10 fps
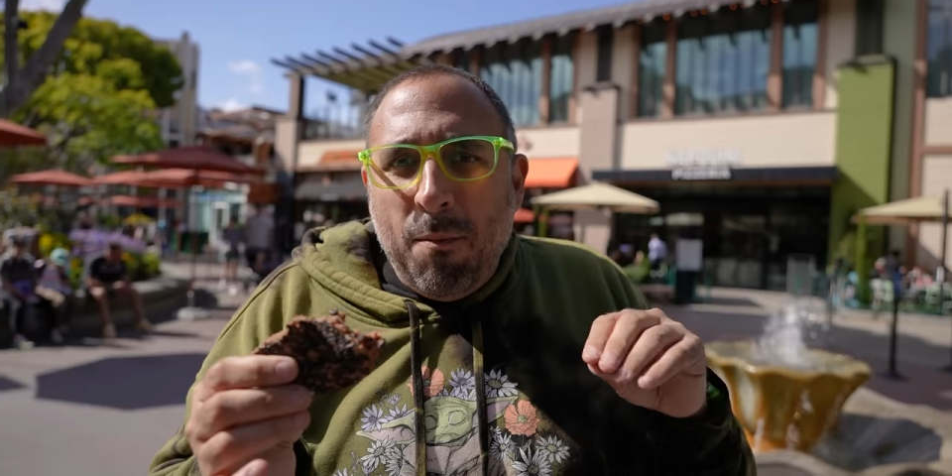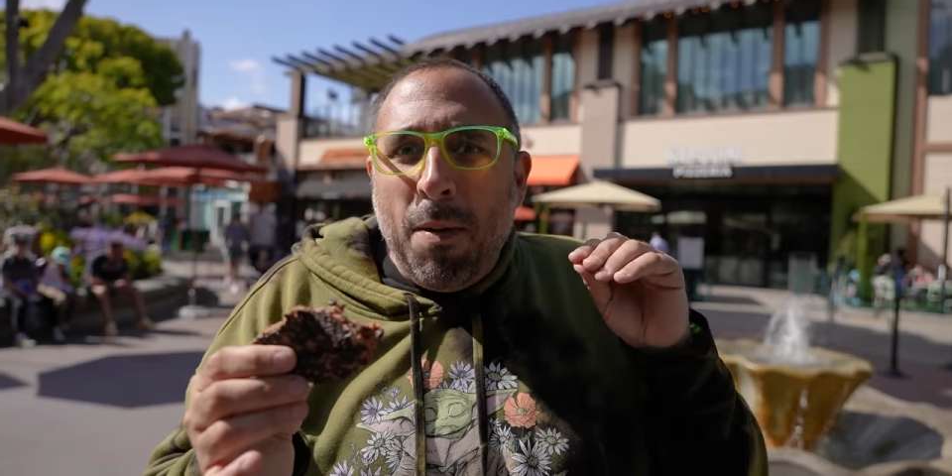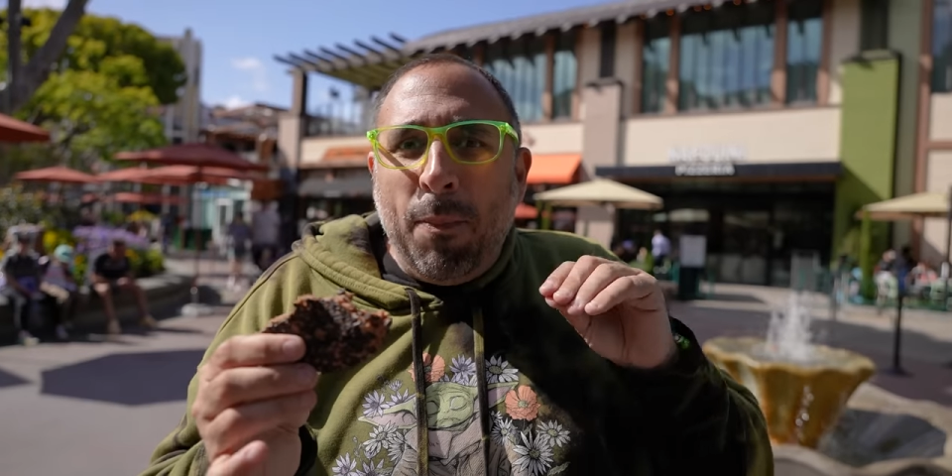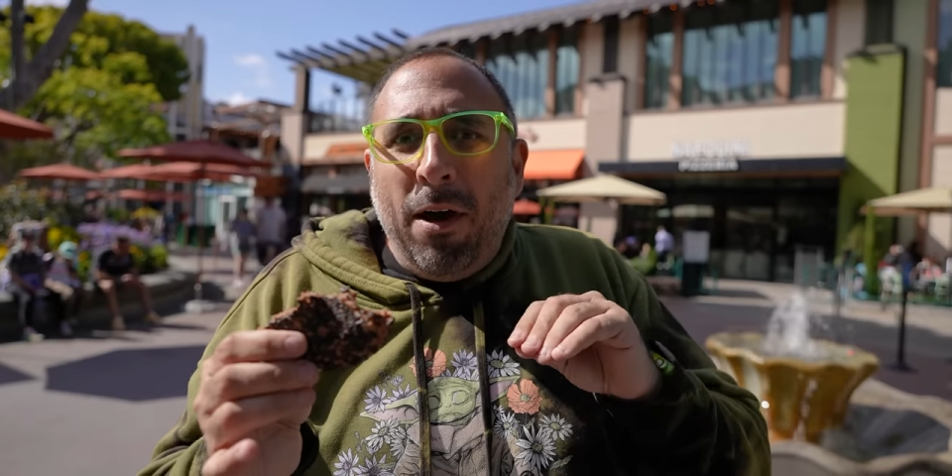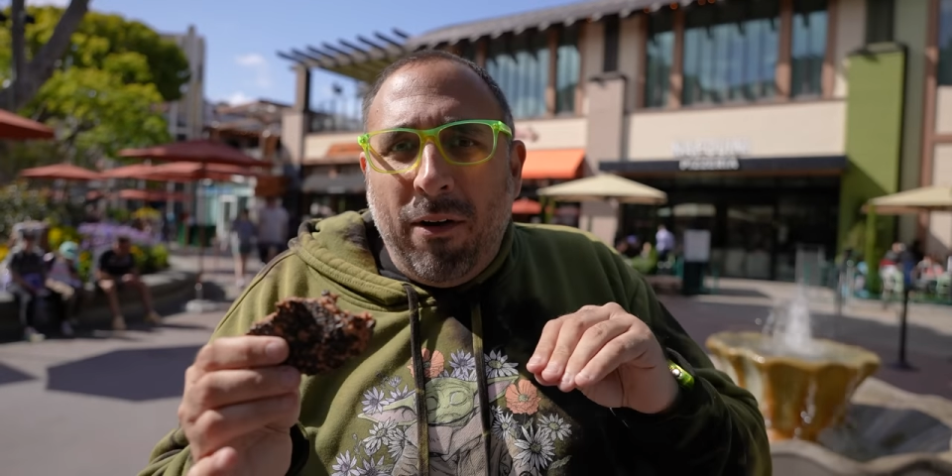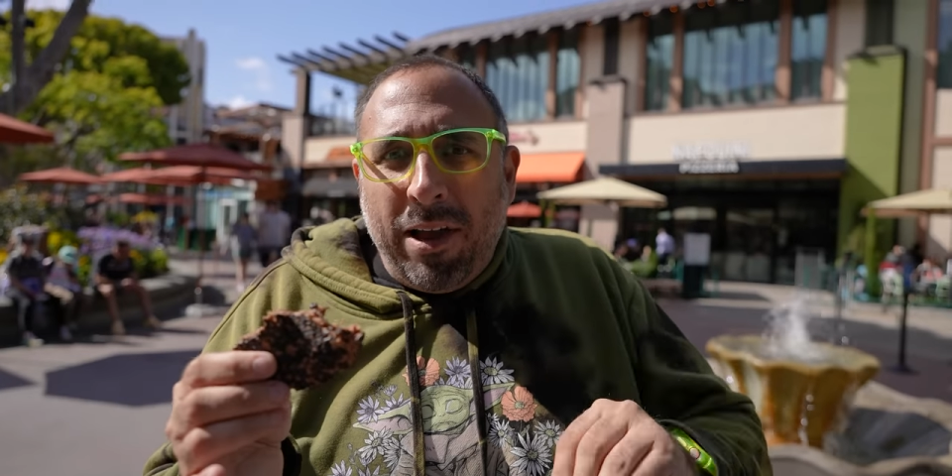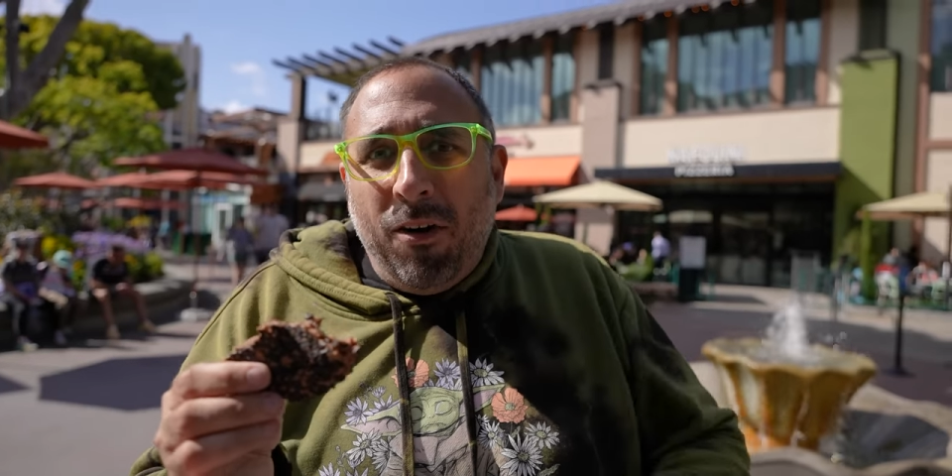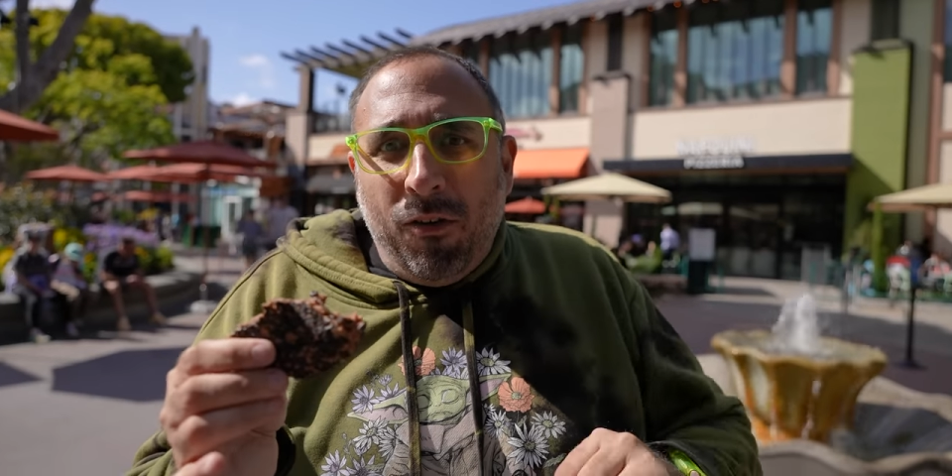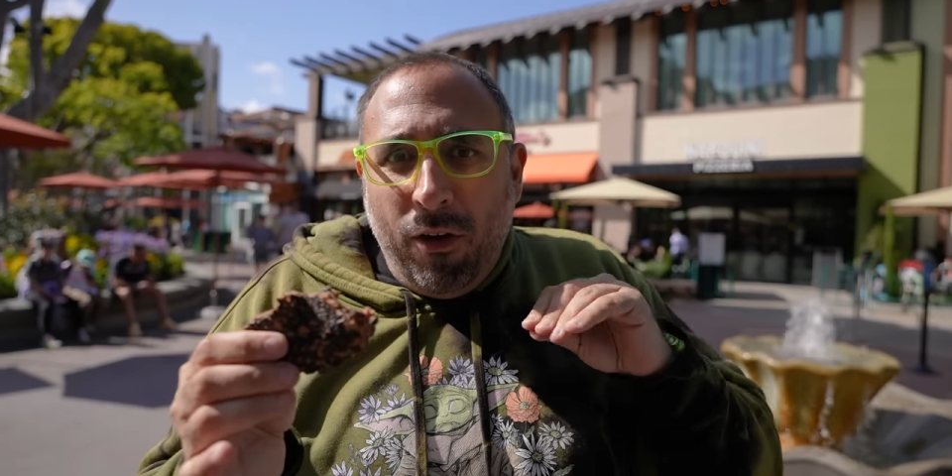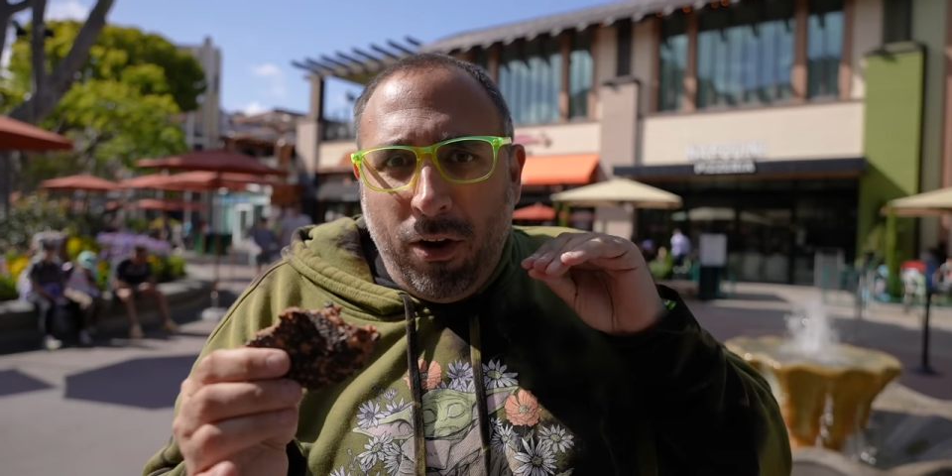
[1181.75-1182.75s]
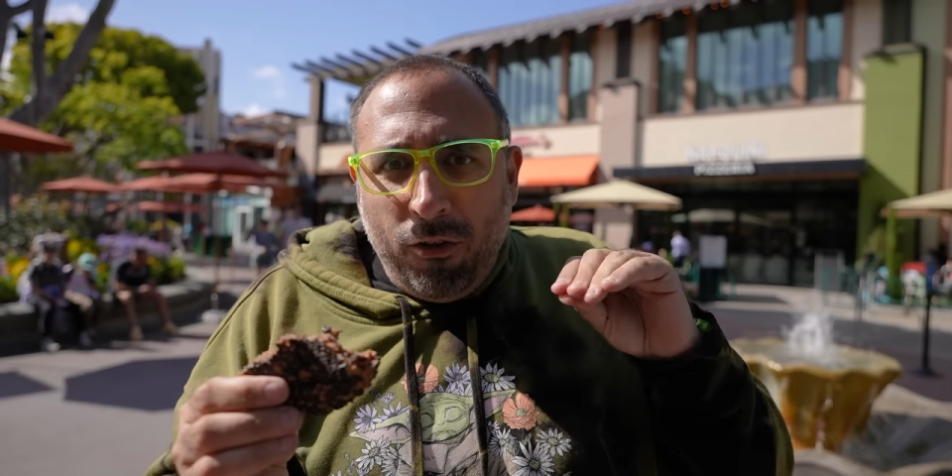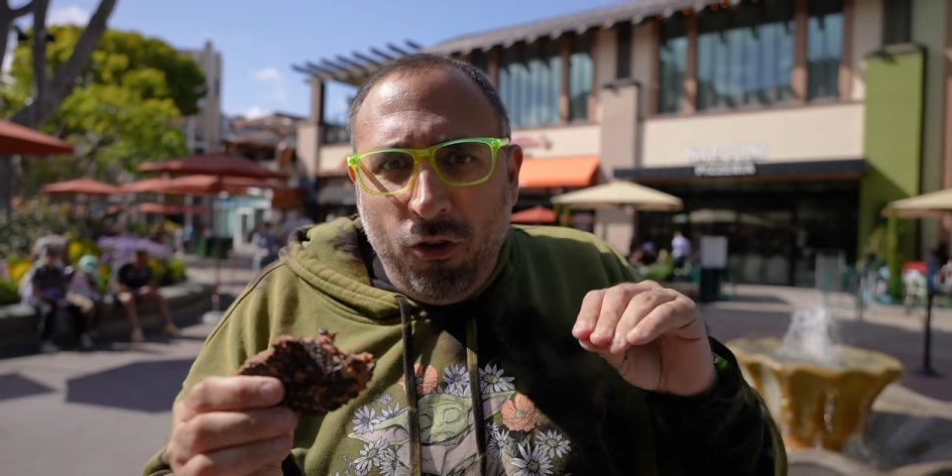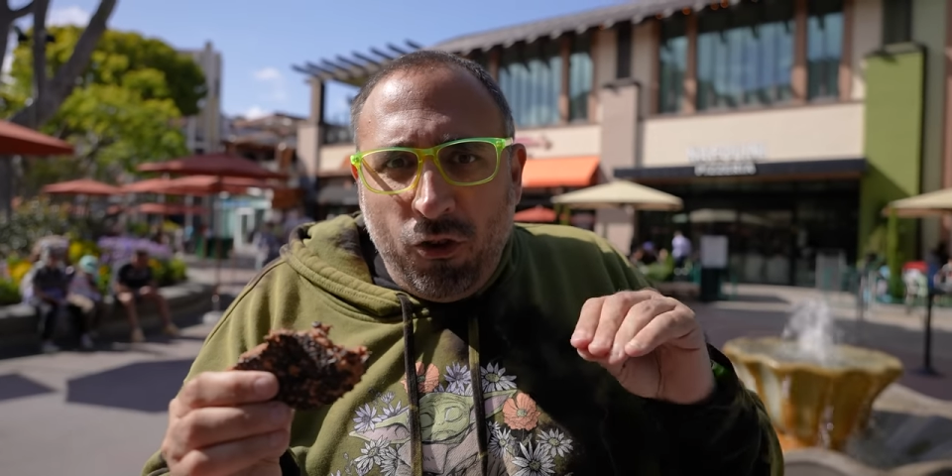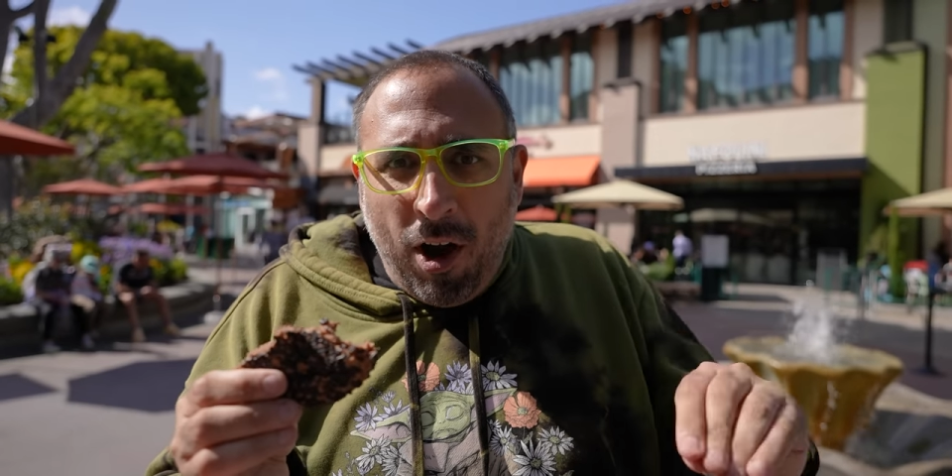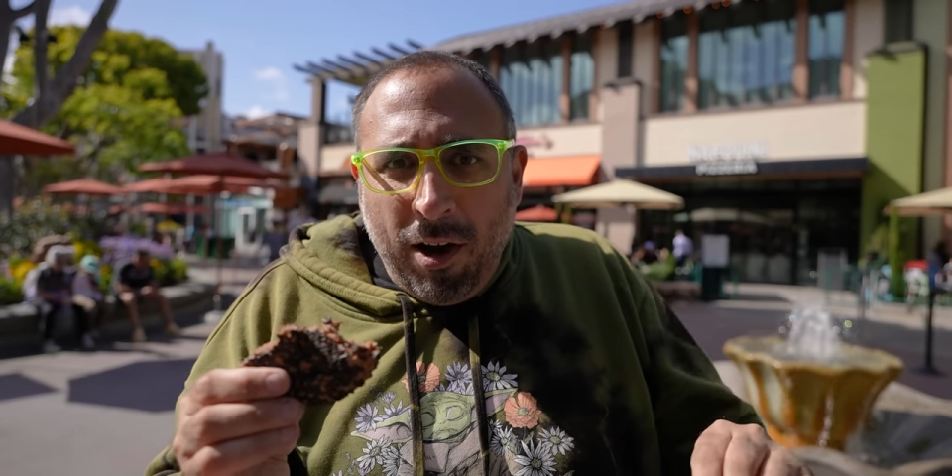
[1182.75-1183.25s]
might be like a little too
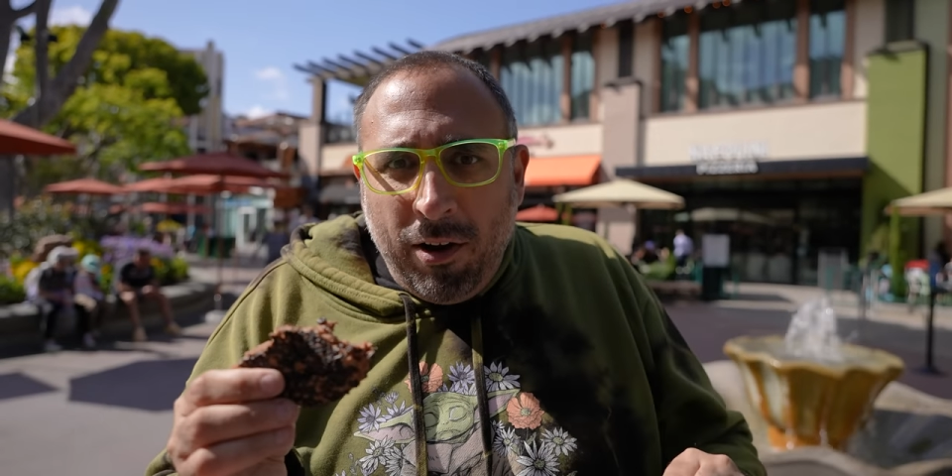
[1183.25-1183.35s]
chocolate.